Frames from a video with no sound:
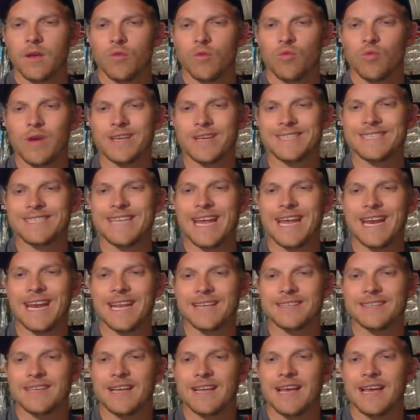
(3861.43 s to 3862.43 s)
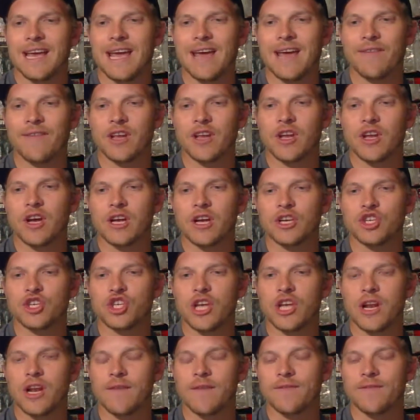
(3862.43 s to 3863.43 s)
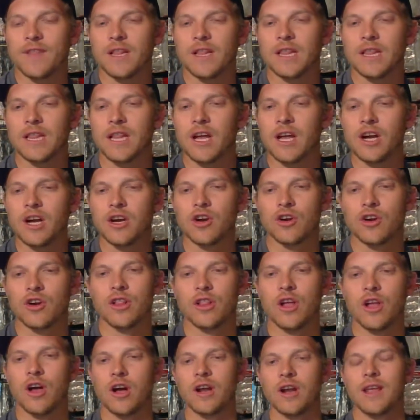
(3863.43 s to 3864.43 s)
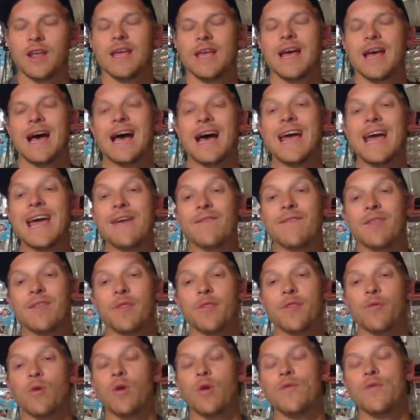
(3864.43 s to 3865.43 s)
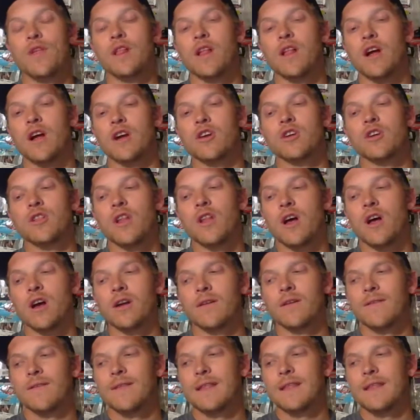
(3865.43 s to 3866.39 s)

Russ Dennis, I haven't caught shit off the lunker log. I haven't thrown the lunker log.